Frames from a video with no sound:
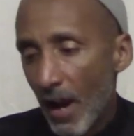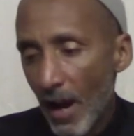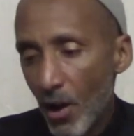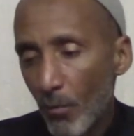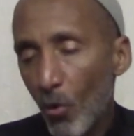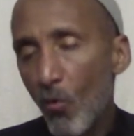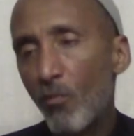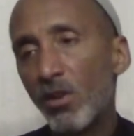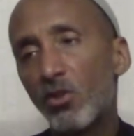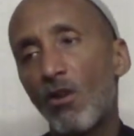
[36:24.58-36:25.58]
and their
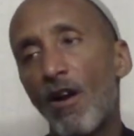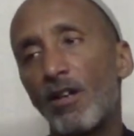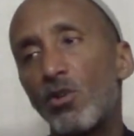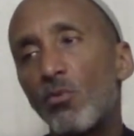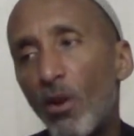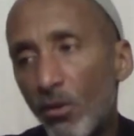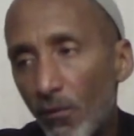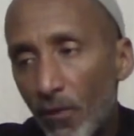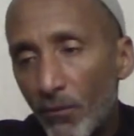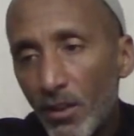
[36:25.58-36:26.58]
movement started
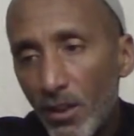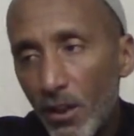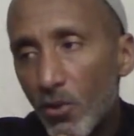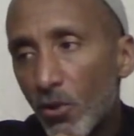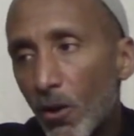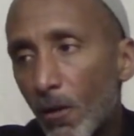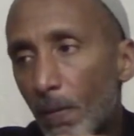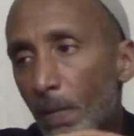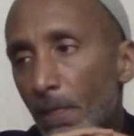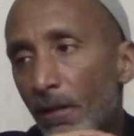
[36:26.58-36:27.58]
250 years
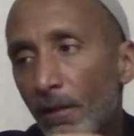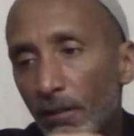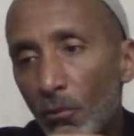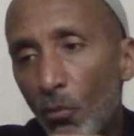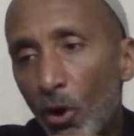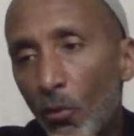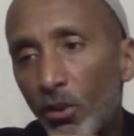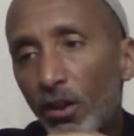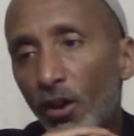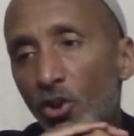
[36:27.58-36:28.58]
ago, then where
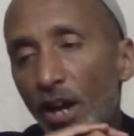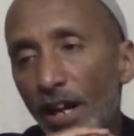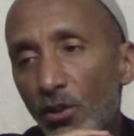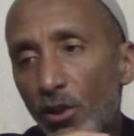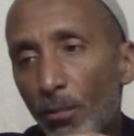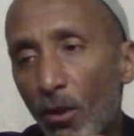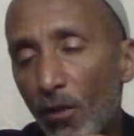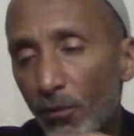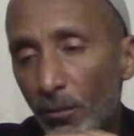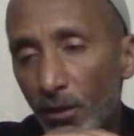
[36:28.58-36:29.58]
would their chain to the
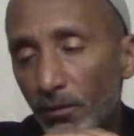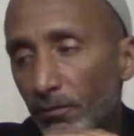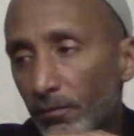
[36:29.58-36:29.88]
Prophet be?